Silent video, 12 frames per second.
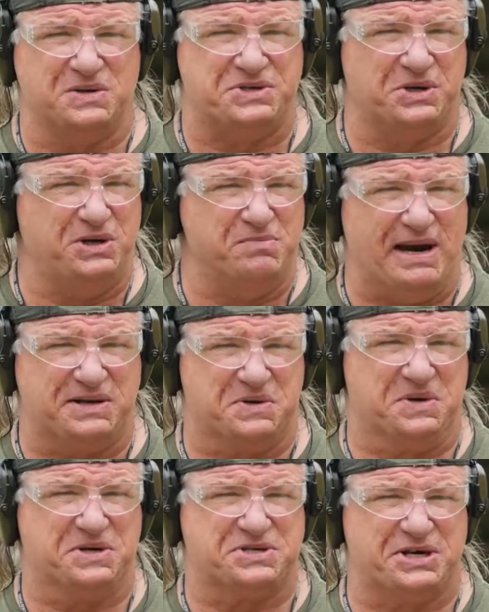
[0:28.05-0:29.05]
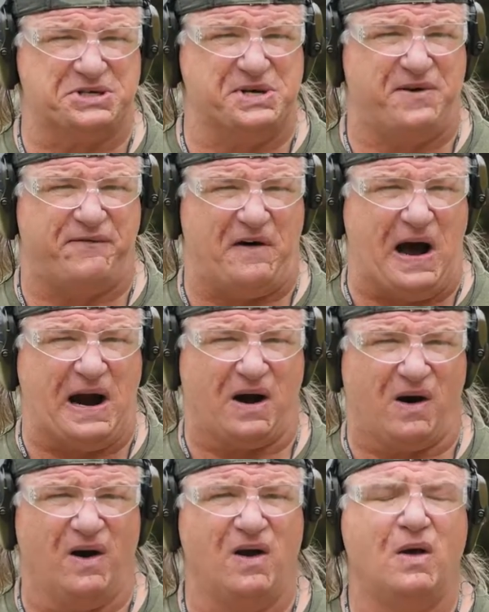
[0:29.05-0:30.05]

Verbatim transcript: until you make the decision to fire.